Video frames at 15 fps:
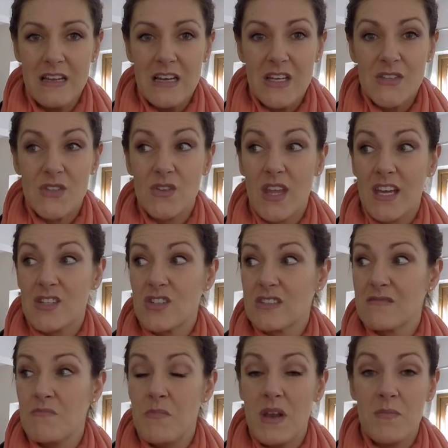So that
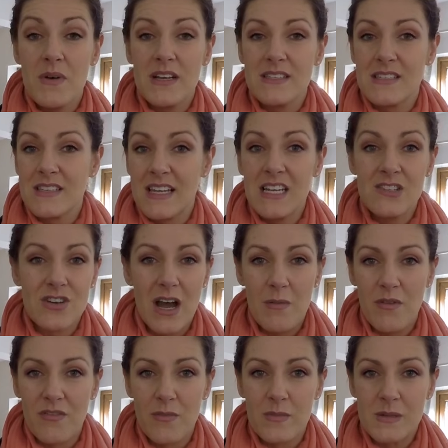just minimises any drama
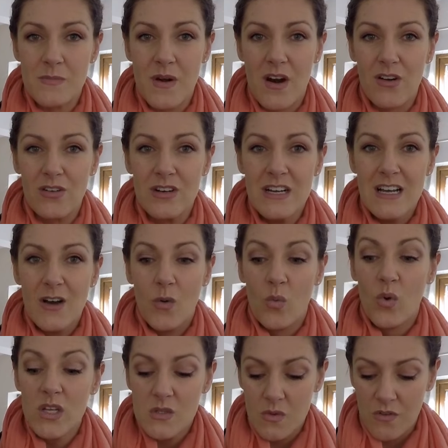from tomorrow.
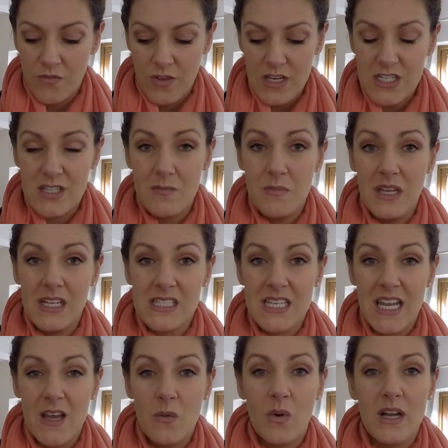Once we're finished the meal
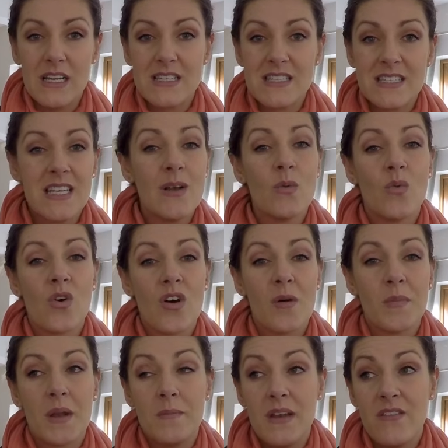today, while it's still warm
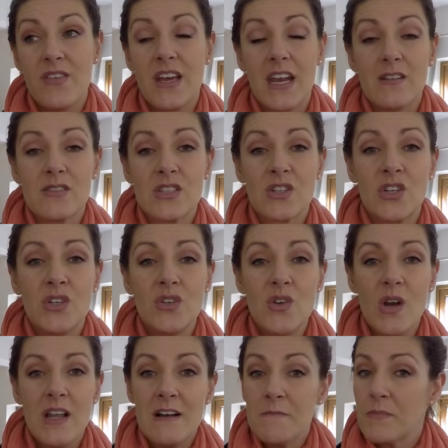and I'm leaving it out to cool,
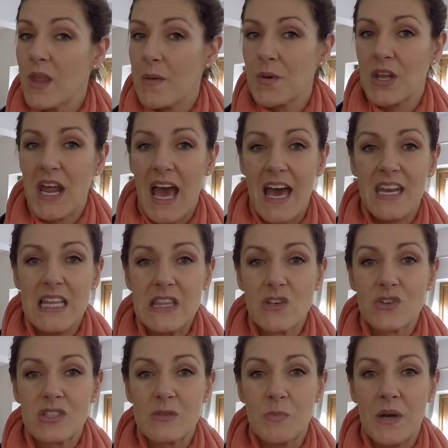I'm going to add in
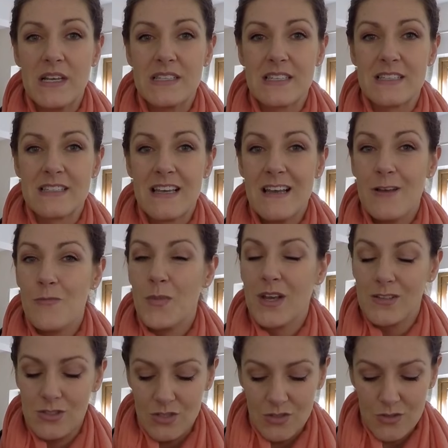those spices,
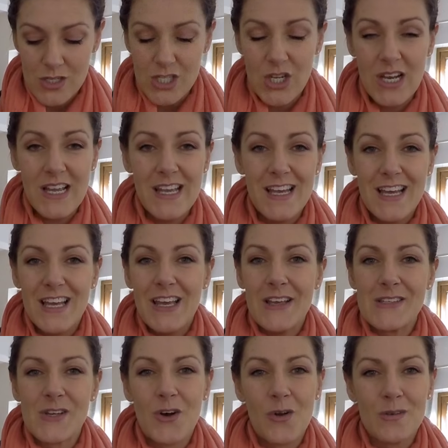because you know chili
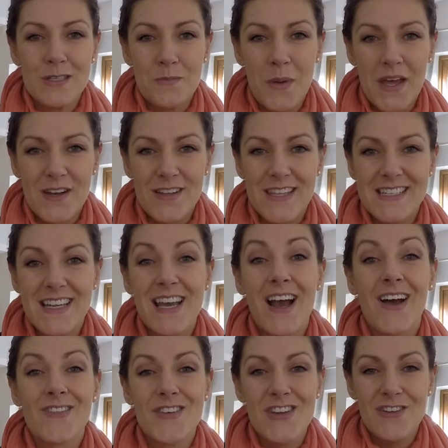is always better the day
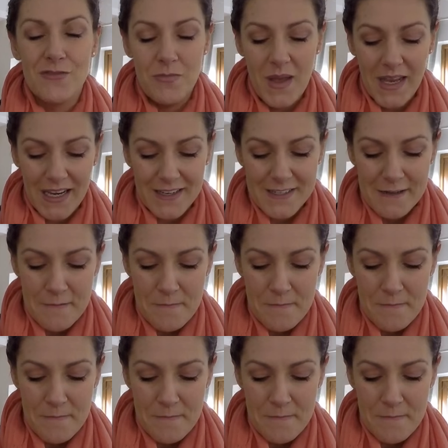after you've made it.